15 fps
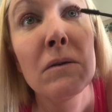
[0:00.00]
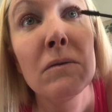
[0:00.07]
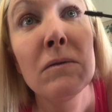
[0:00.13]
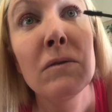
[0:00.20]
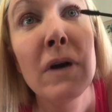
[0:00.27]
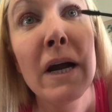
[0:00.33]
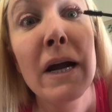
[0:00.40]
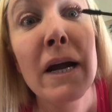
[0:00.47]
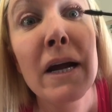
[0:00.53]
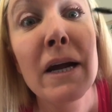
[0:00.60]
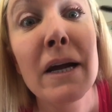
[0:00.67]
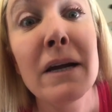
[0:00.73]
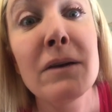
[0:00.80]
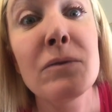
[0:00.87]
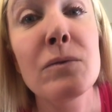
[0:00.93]

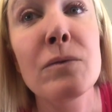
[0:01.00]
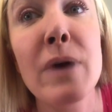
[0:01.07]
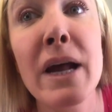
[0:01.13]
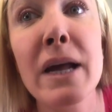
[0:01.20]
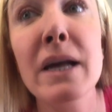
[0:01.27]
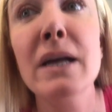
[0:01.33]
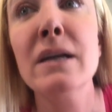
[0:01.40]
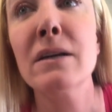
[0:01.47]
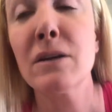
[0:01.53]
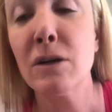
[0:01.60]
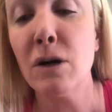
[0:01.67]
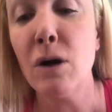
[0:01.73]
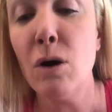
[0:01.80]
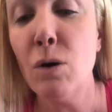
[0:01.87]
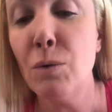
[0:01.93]
Rain, rain,
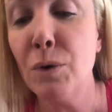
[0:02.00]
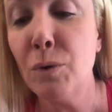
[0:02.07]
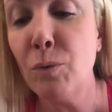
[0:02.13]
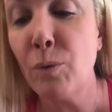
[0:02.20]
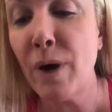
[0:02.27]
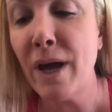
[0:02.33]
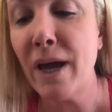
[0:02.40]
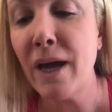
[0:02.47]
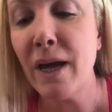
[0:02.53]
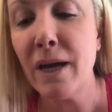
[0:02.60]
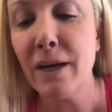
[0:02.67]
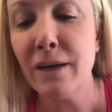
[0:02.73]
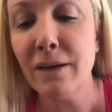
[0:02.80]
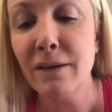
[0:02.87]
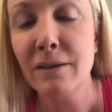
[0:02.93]
go
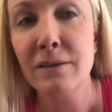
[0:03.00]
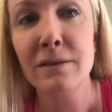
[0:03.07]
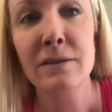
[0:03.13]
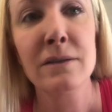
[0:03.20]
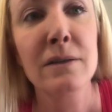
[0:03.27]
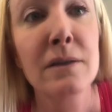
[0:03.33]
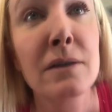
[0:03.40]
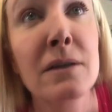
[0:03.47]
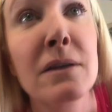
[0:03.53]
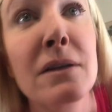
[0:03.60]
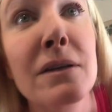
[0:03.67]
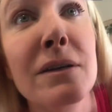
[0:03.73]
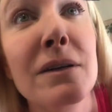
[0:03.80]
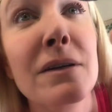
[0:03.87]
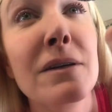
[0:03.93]
away.
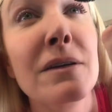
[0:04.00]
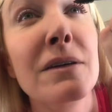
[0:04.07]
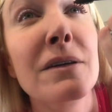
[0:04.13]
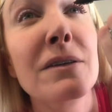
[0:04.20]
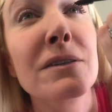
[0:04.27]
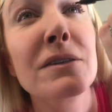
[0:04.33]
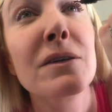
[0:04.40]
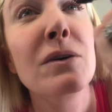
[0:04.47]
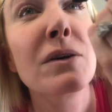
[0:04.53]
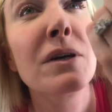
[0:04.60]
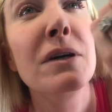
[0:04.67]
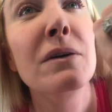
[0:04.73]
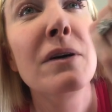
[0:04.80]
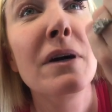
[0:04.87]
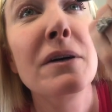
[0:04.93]
You're so
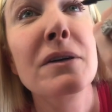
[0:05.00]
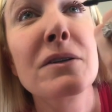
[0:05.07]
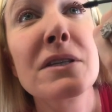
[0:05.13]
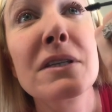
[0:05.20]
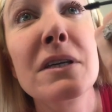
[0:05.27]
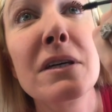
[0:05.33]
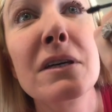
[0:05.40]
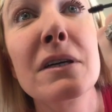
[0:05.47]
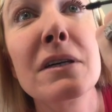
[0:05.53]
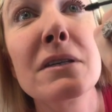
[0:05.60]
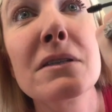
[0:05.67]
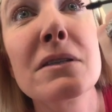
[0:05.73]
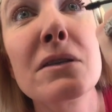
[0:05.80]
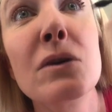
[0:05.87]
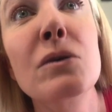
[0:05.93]
cute how you're singing.
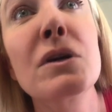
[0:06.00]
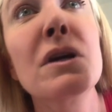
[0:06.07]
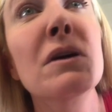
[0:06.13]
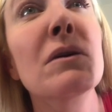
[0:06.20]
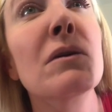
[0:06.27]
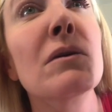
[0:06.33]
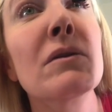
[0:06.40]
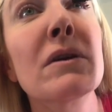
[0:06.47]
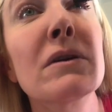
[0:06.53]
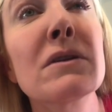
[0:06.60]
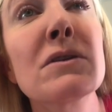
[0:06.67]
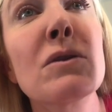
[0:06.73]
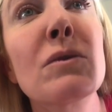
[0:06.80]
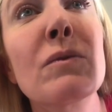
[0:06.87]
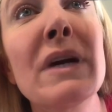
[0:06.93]
It's so cute. There's
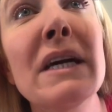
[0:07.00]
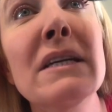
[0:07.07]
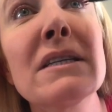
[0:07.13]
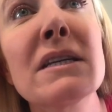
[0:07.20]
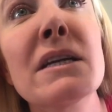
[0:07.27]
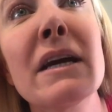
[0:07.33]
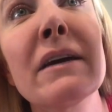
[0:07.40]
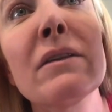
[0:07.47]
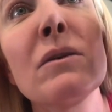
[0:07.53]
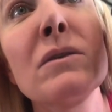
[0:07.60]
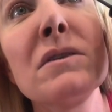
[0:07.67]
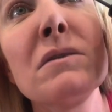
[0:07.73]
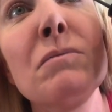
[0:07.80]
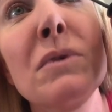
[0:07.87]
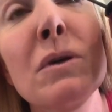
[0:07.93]
no rain today though.
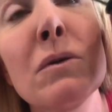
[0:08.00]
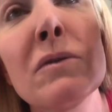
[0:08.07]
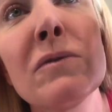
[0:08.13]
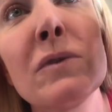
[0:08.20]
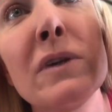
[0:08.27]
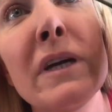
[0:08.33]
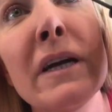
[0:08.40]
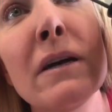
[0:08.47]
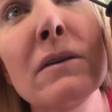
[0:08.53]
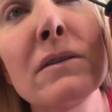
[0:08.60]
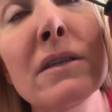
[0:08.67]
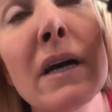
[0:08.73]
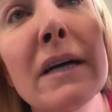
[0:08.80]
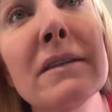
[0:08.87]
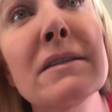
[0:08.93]
It's a beautiful day
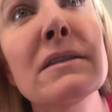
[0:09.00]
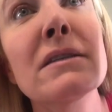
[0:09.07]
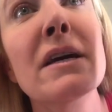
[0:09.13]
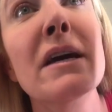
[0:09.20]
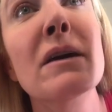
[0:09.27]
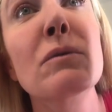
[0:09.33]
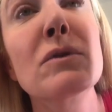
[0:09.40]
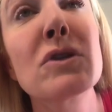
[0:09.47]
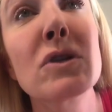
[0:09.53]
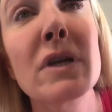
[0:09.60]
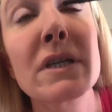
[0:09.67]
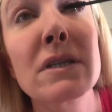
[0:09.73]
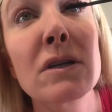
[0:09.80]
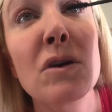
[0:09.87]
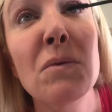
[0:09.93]
outside, Centea. Would you
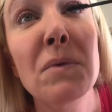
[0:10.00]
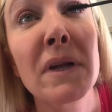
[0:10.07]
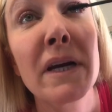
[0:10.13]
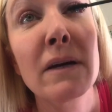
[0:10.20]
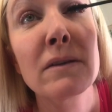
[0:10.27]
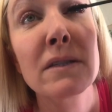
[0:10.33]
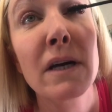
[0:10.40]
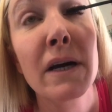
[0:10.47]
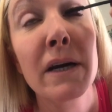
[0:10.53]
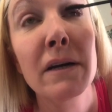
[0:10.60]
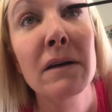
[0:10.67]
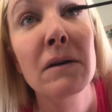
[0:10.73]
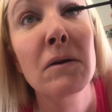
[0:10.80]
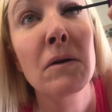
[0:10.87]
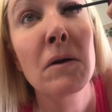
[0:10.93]
like to go play
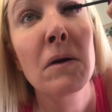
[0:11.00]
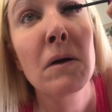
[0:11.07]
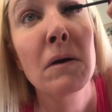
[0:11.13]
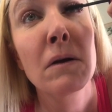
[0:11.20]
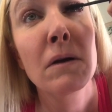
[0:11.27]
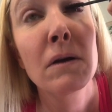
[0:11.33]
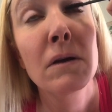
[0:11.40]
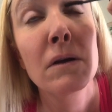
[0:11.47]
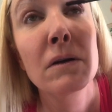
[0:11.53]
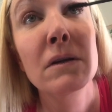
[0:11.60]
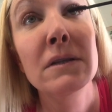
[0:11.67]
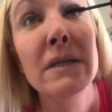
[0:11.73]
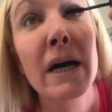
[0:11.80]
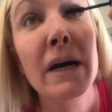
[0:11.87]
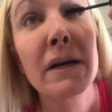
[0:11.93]
outside?
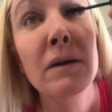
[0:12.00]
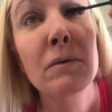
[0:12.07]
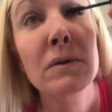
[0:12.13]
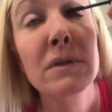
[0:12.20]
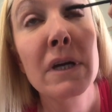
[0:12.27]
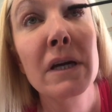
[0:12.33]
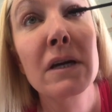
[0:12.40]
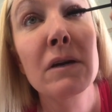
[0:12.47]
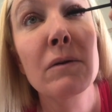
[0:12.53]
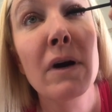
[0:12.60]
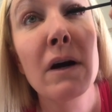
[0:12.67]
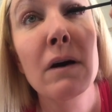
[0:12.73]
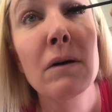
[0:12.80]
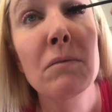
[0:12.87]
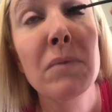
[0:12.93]
Daddy will take you
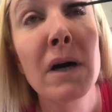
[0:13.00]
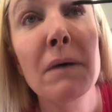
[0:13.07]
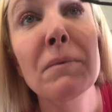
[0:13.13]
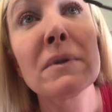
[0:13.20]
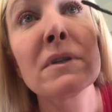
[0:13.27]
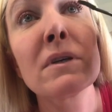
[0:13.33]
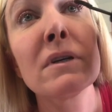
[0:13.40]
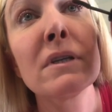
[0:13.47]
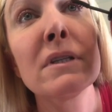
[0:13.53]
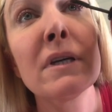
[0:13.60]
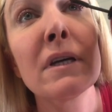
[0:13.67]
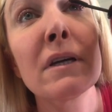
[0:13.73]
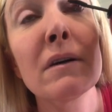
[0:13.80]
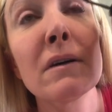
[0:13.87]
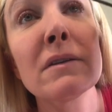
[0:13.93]
out. Papa's gonna
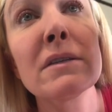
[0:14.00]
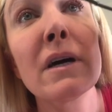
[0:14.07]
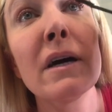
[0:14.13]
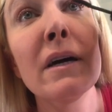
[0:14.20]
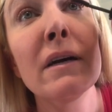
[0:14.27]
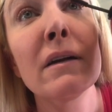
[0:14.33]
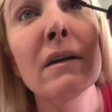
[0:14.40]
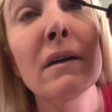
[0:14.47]
take you outside.